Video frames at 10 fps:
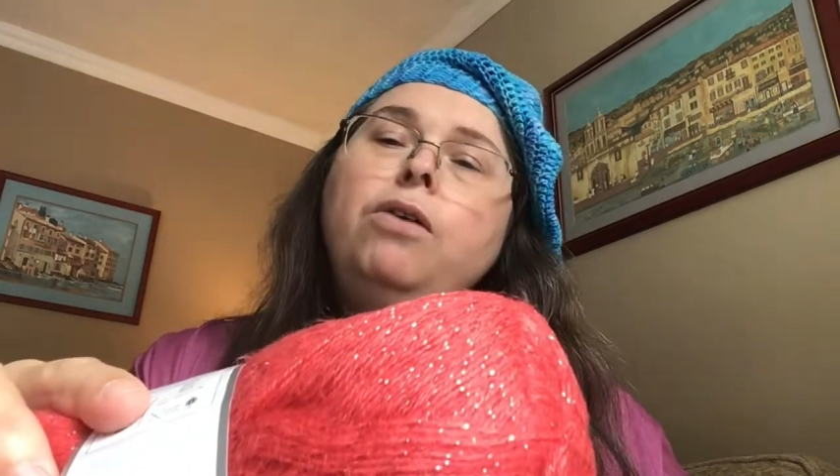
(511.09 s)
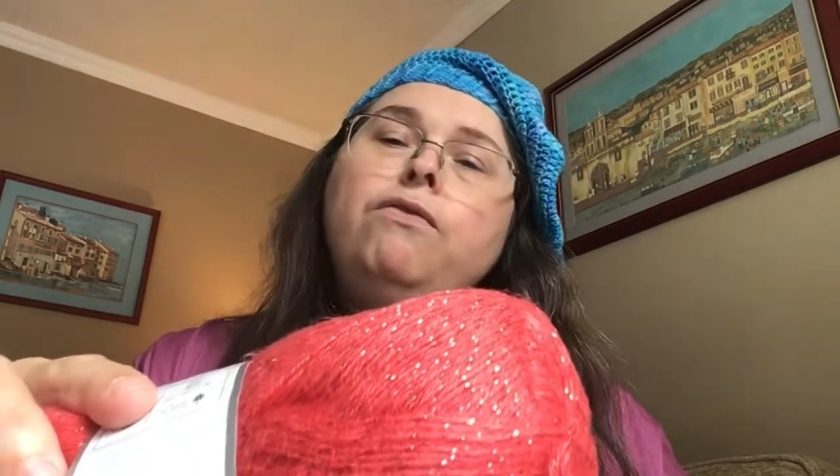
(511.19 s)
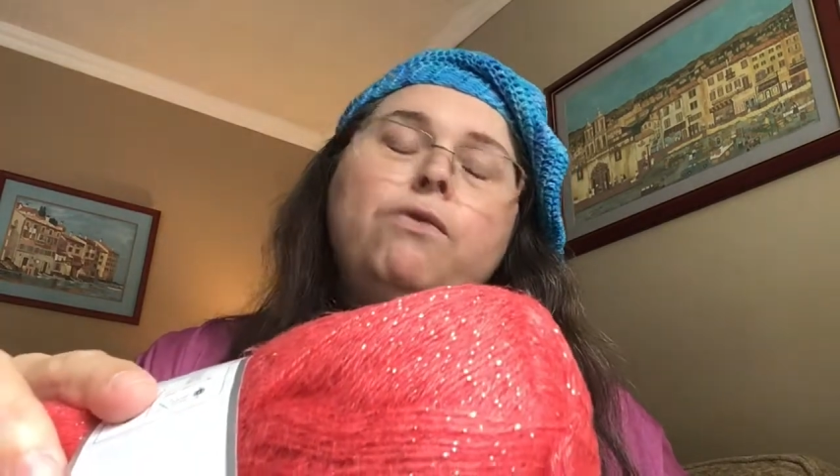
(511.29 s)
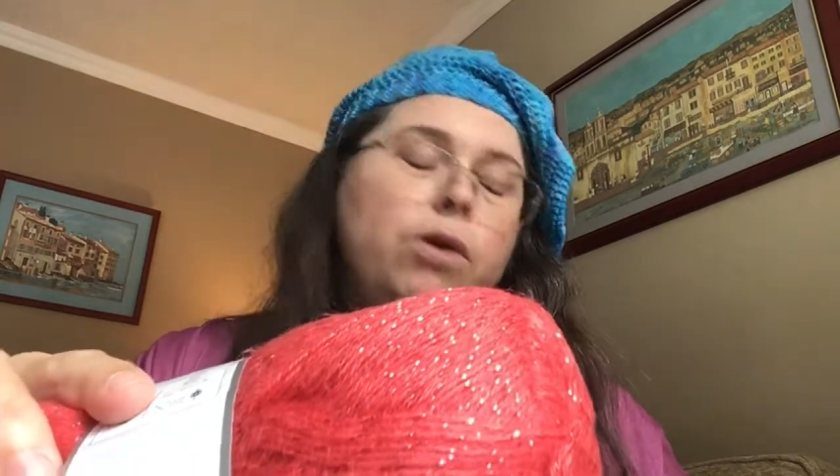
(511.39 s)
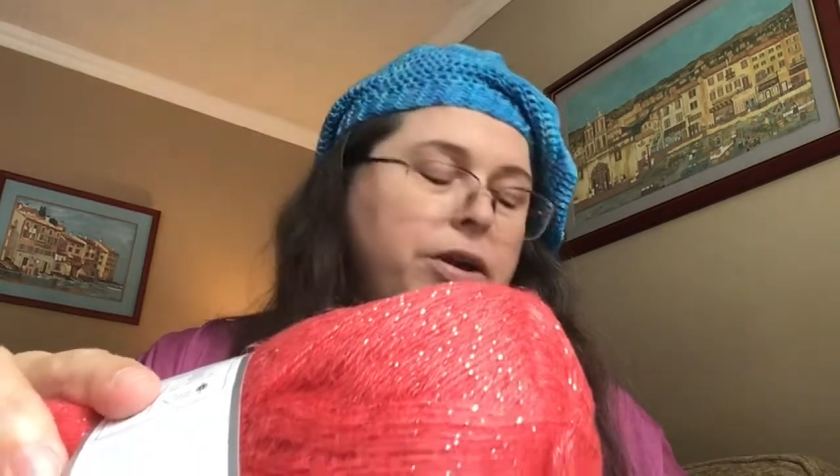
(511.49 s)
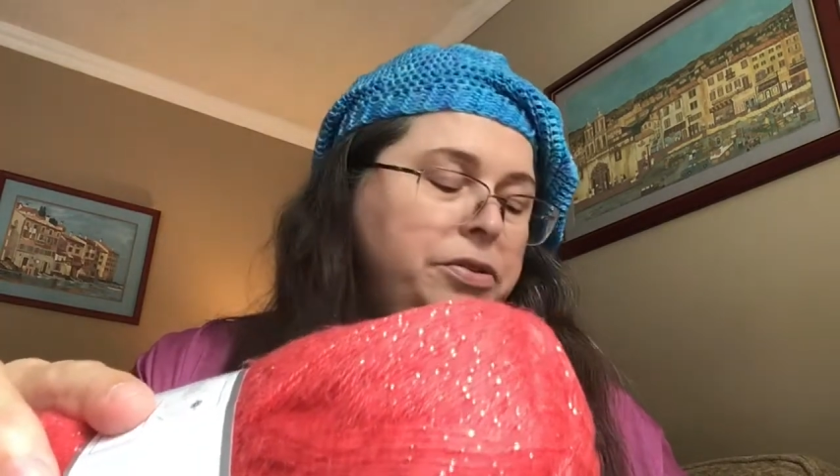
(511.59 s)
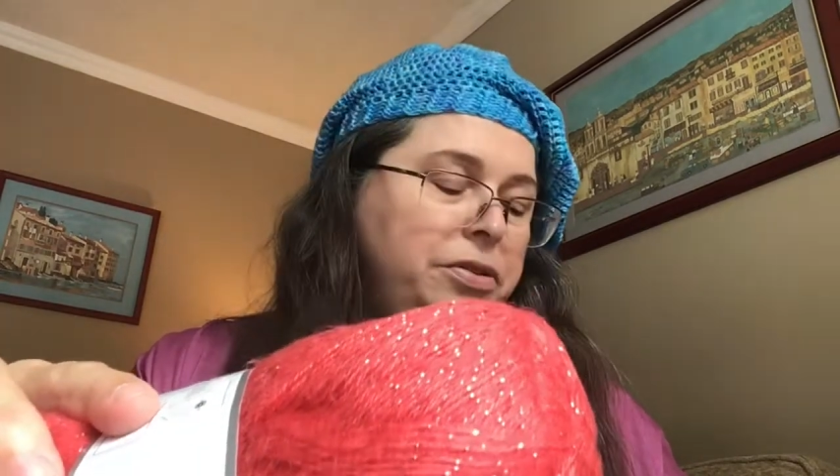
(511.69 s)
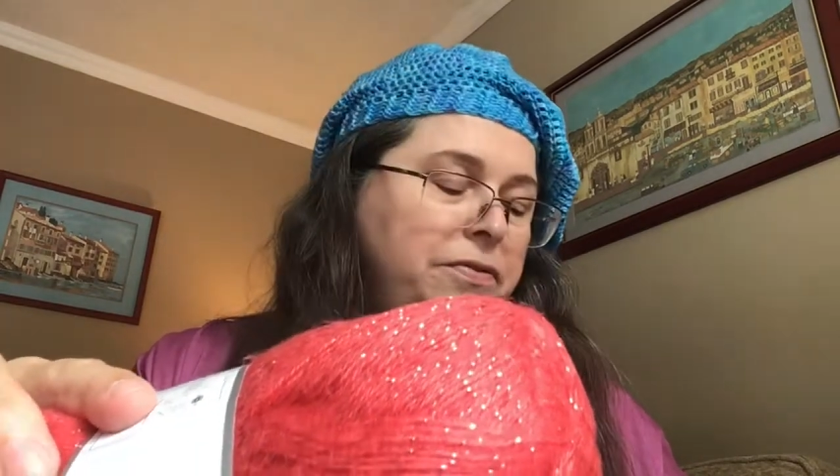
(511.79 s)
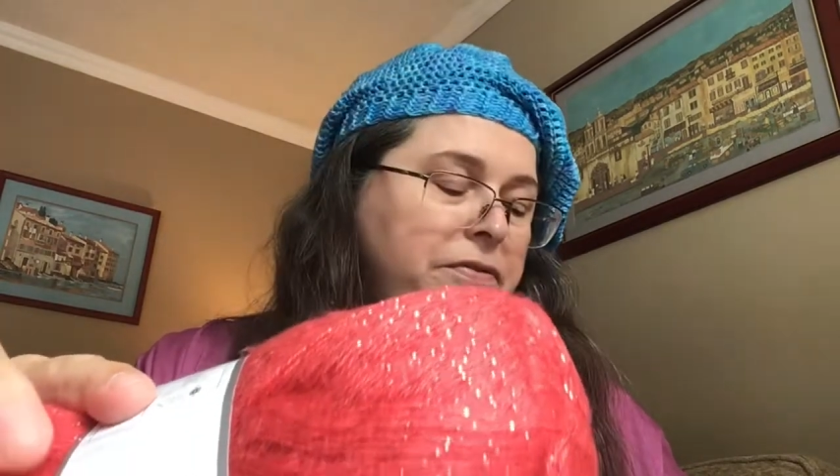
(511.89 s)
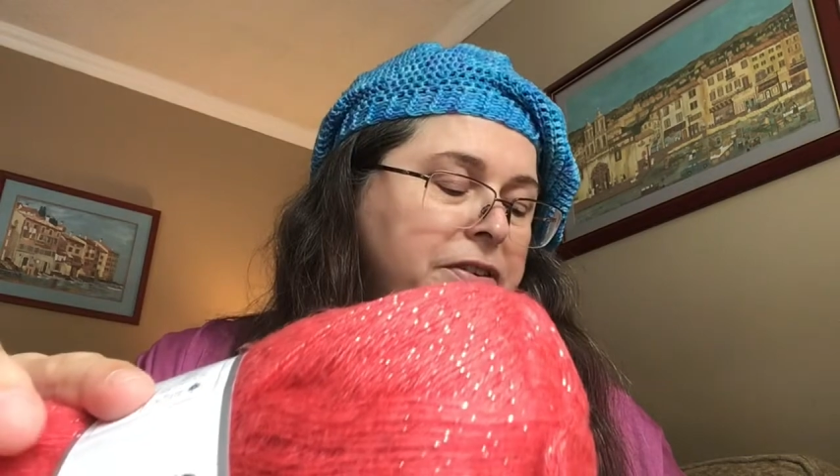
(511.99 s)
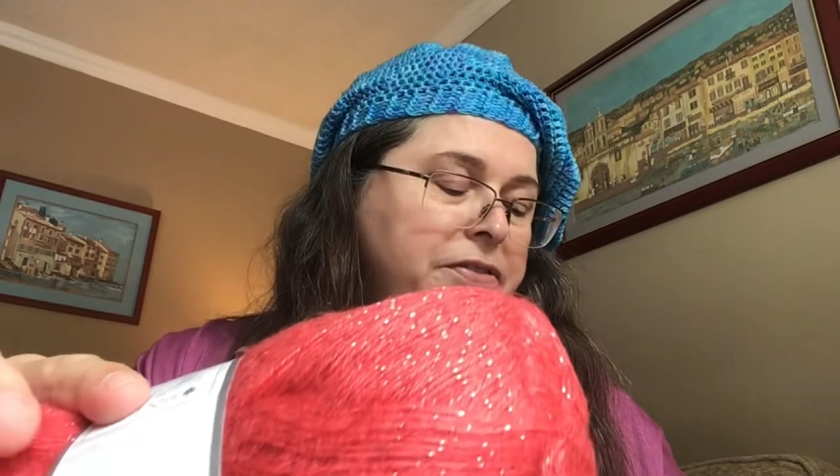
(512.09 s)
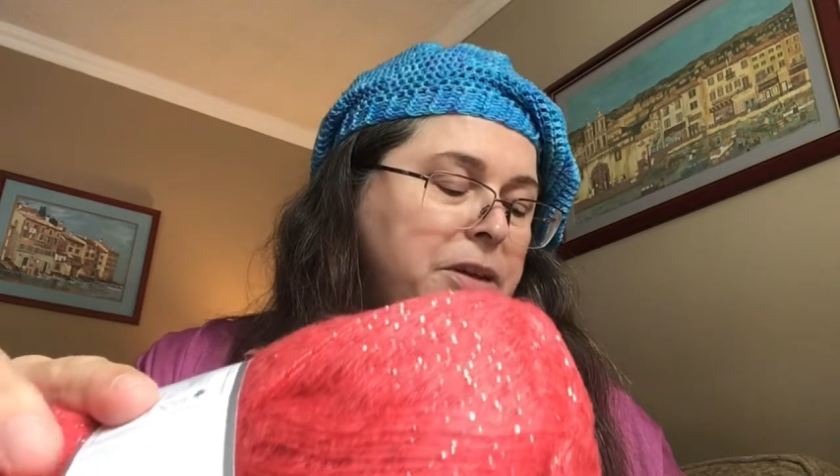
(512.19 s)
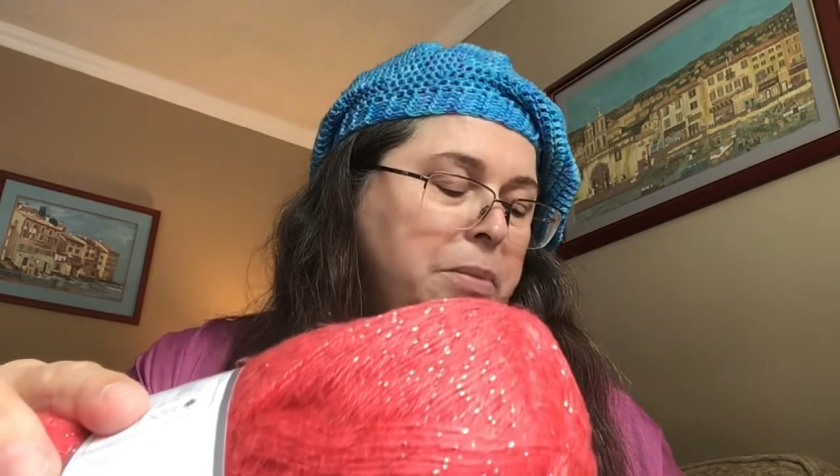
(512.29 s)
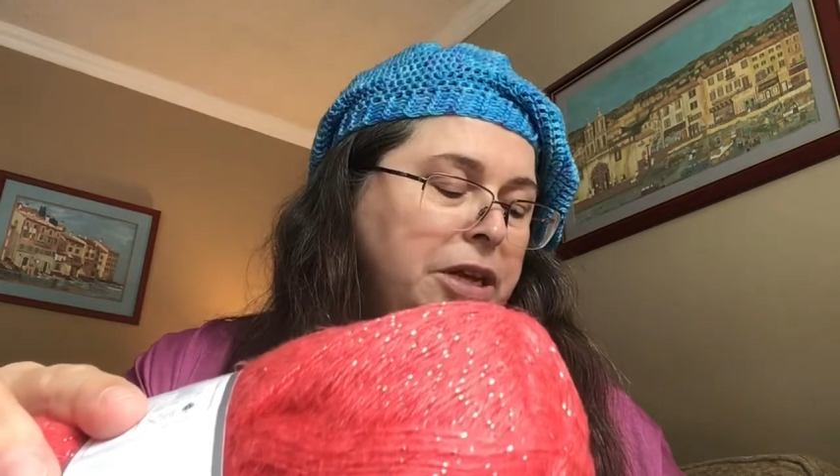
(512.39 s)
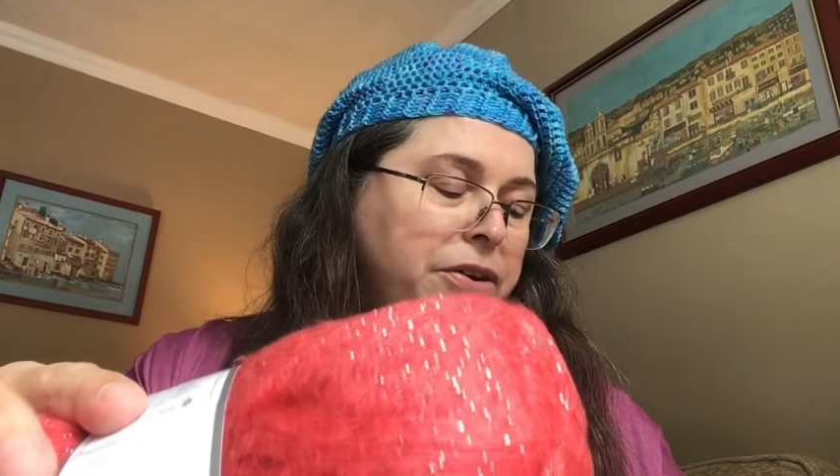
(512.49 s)
450
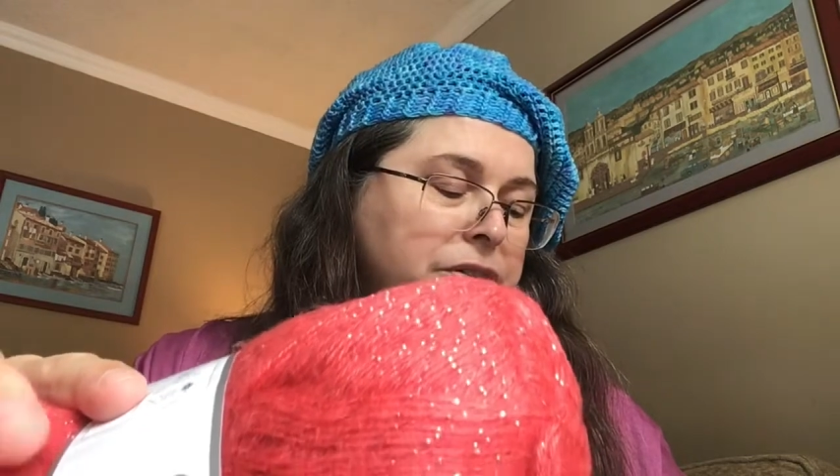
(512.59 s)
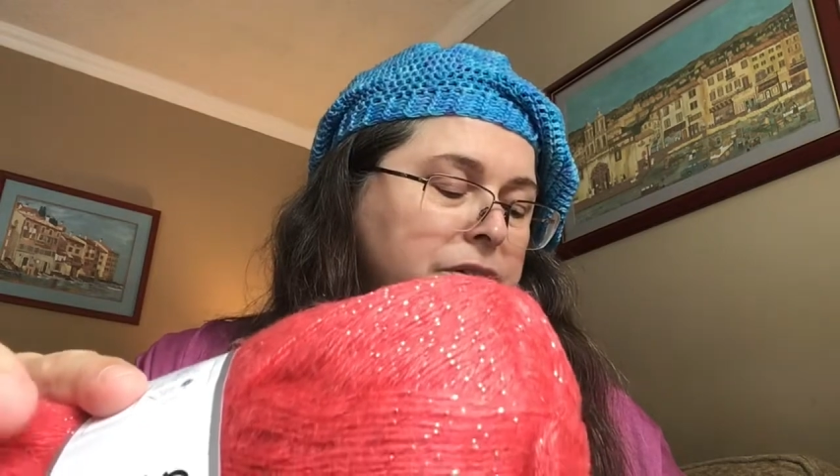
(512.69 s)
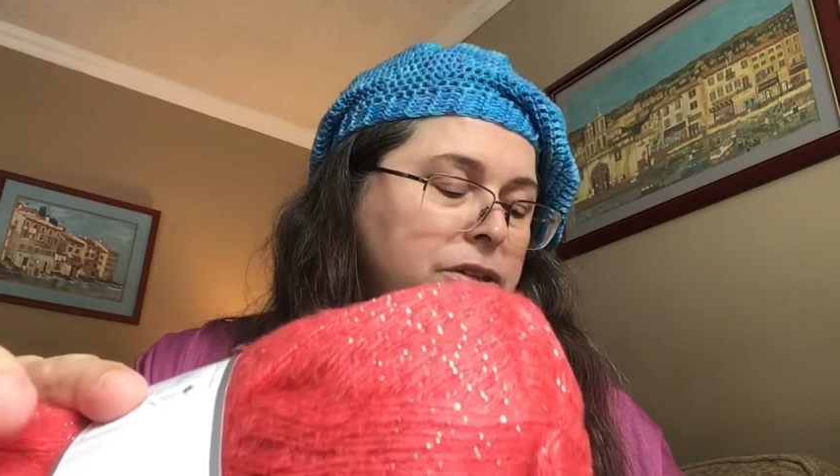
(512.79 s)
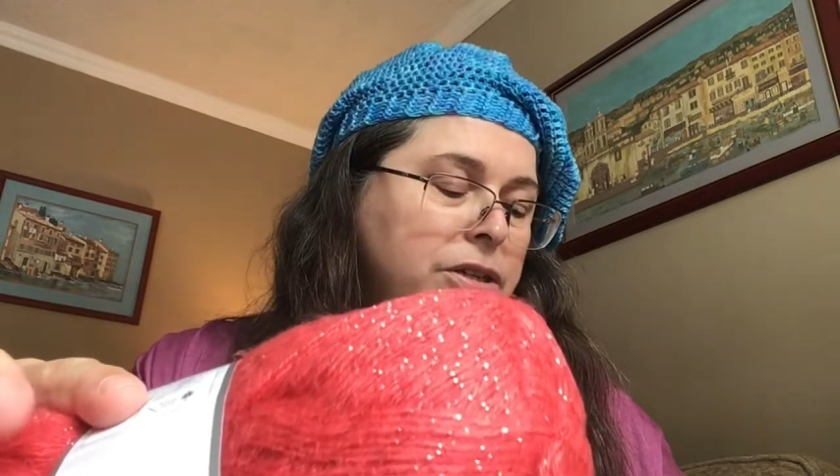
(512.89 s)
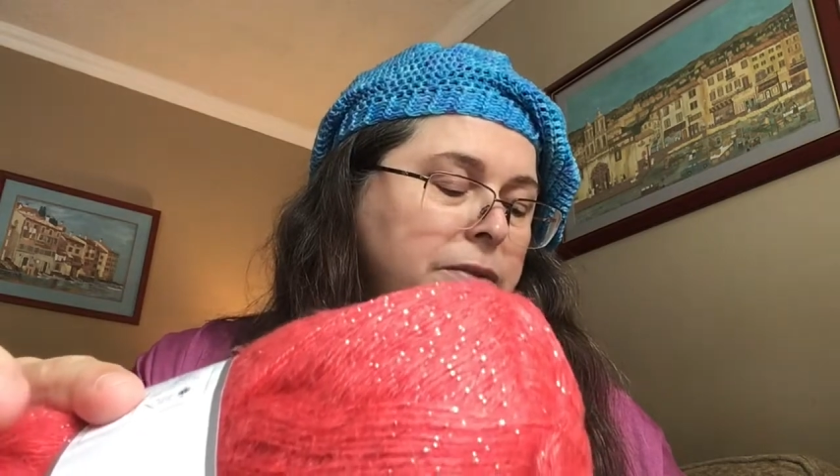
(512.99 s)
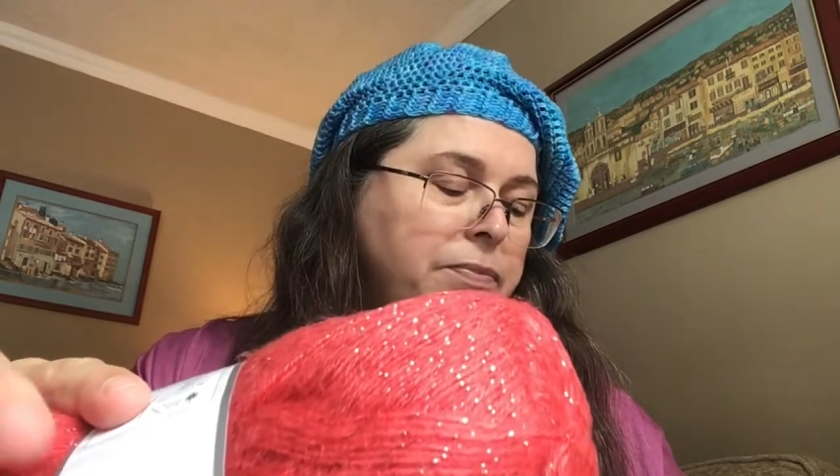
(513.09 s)
meters,